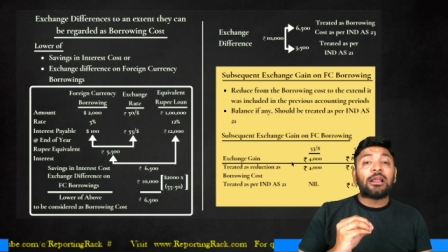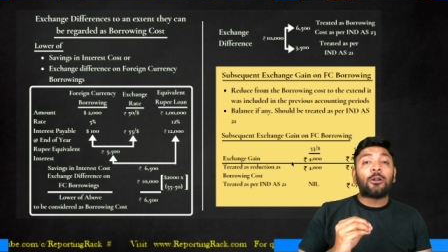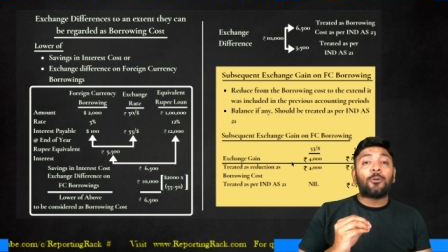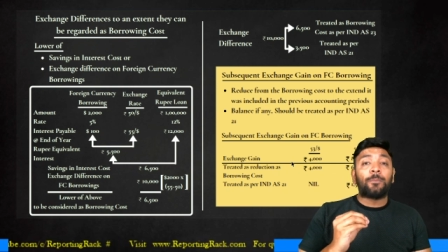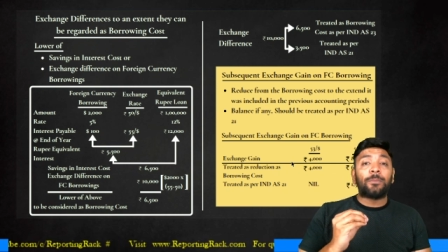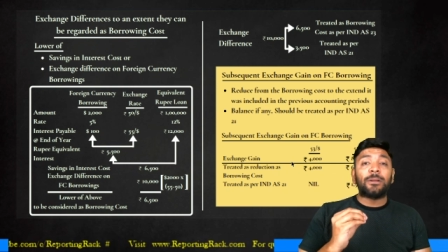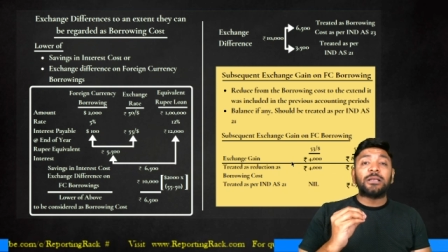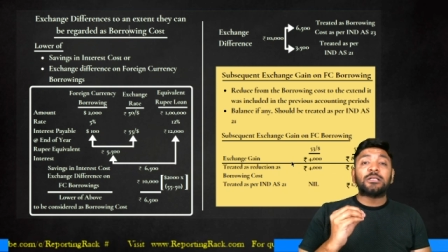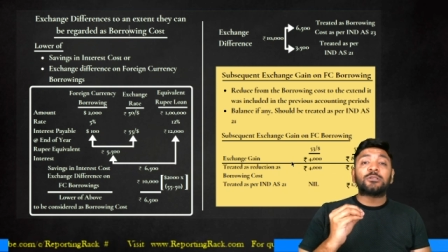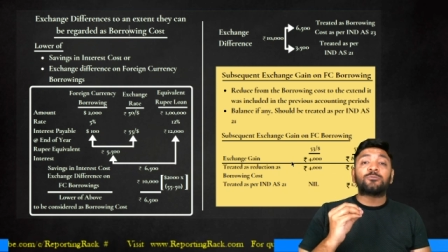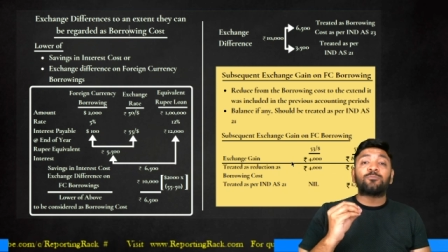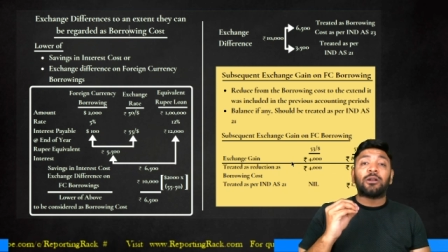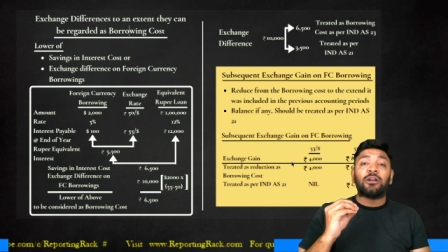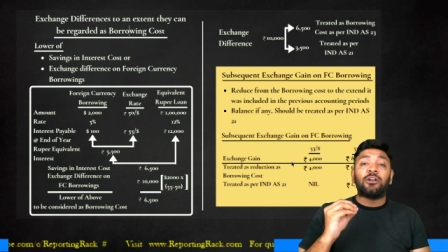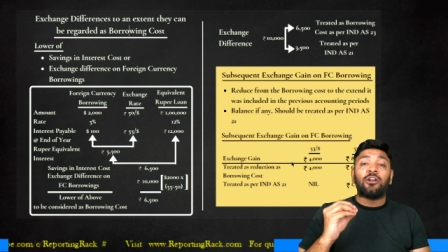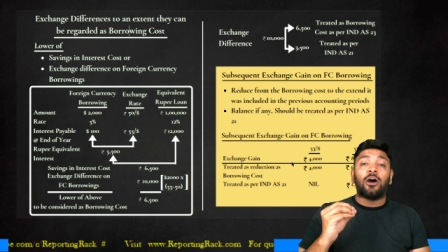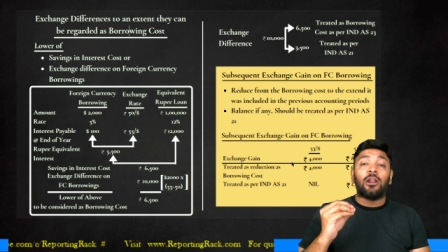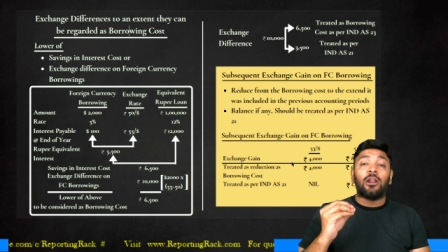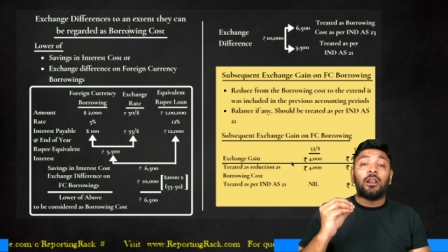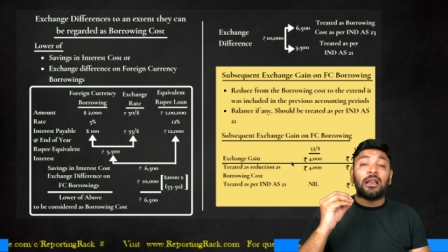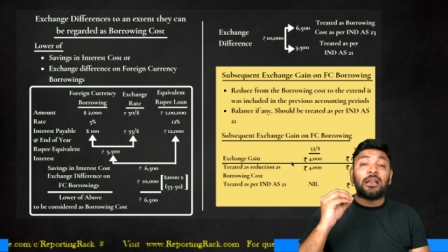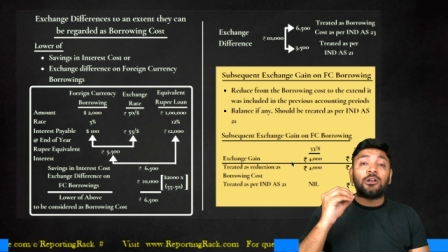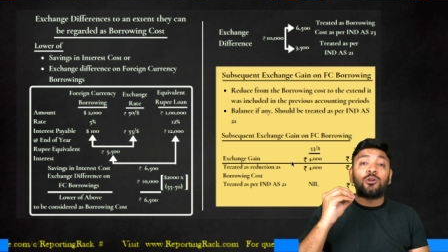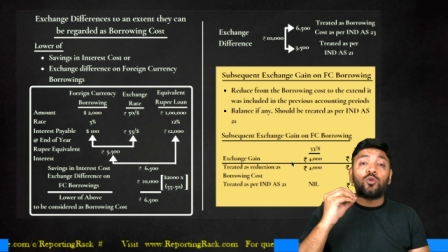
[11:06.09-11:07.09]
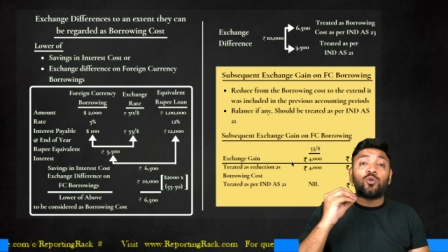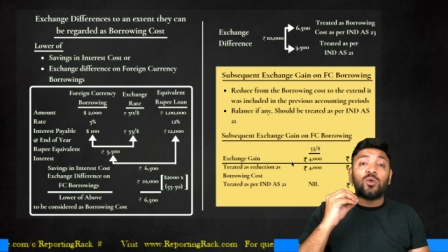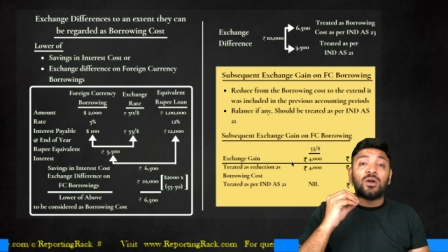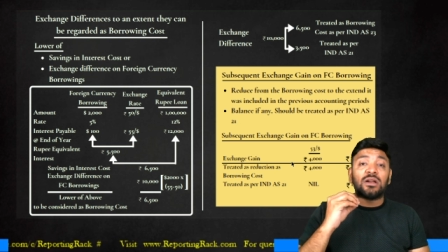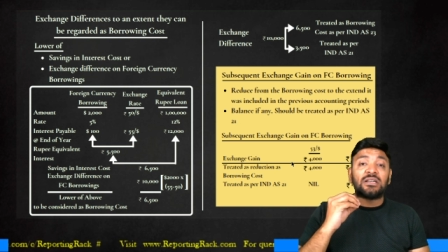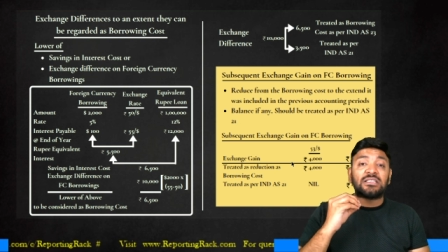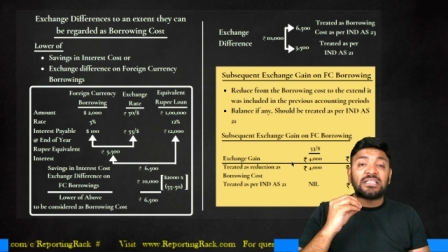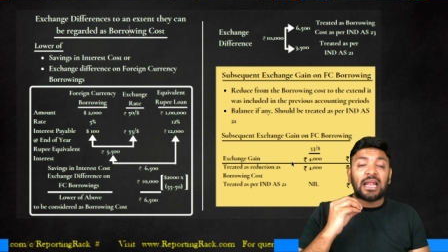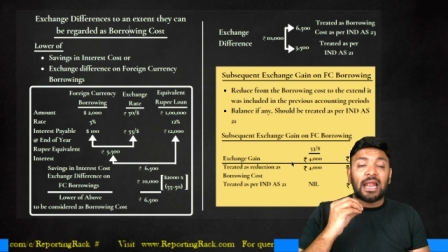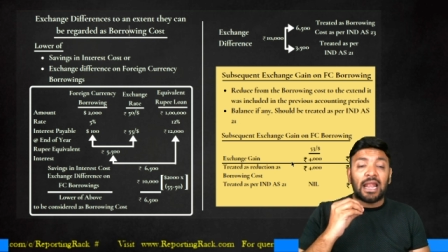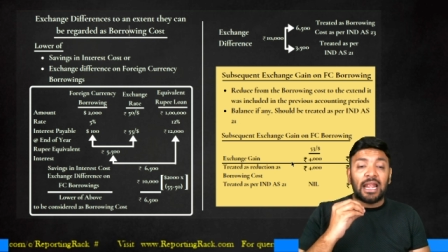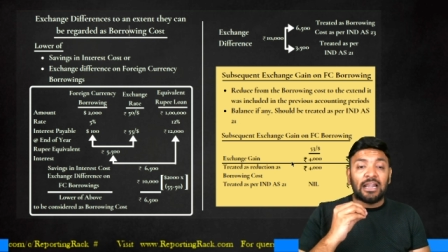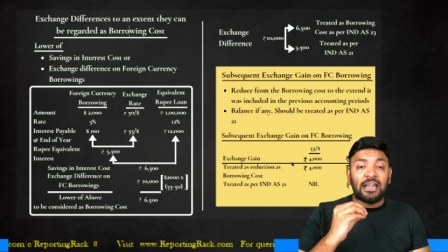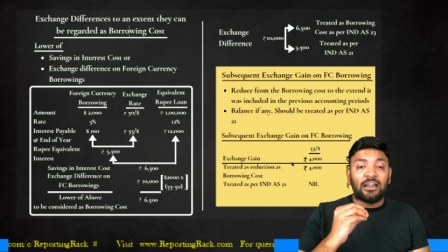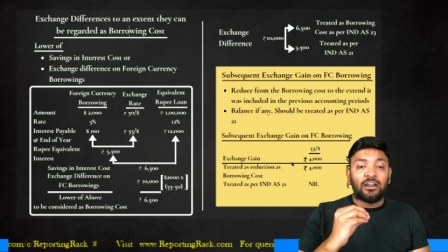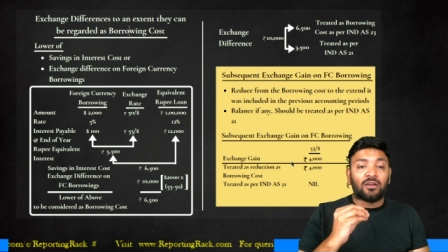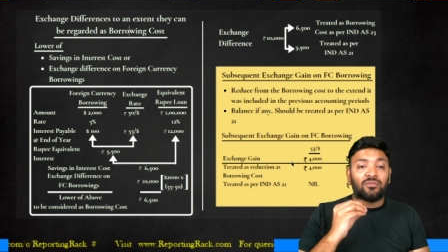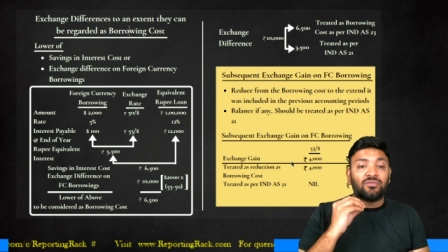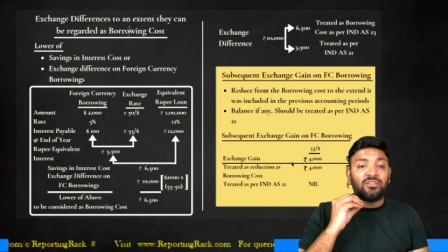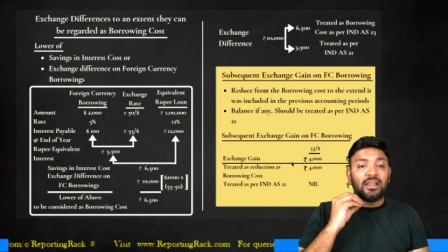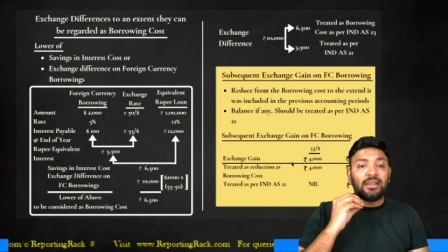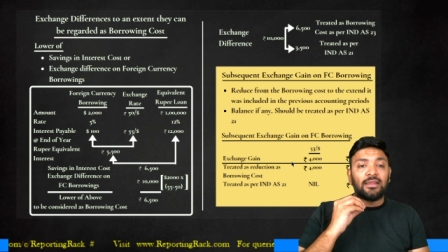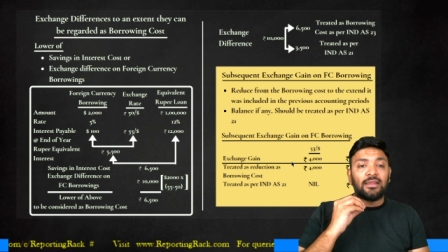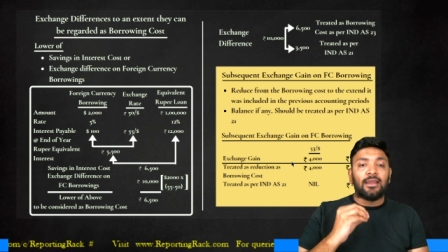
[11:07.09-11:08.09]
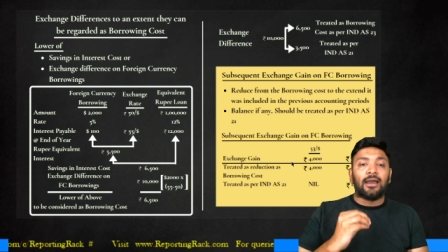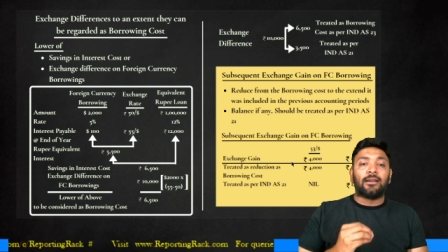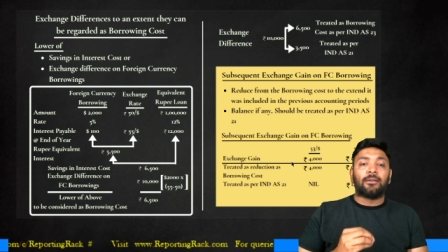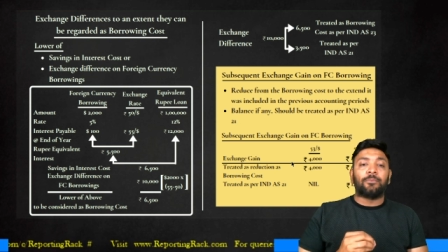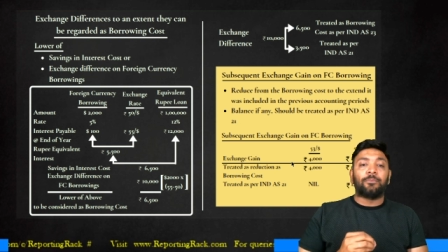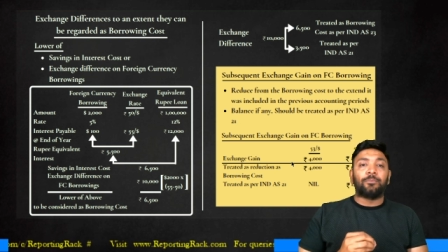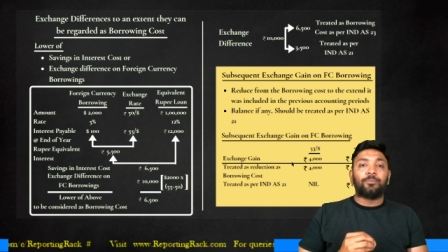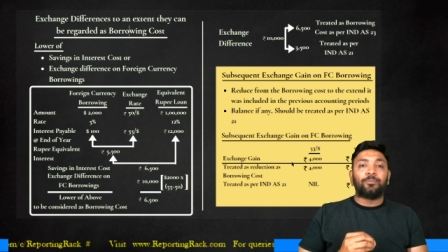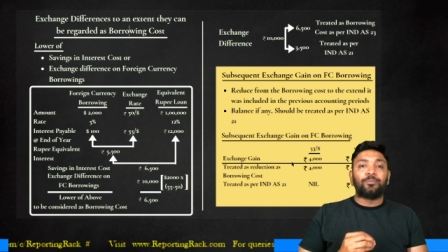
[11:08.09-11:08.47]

rupees per dollar towards the end of the year.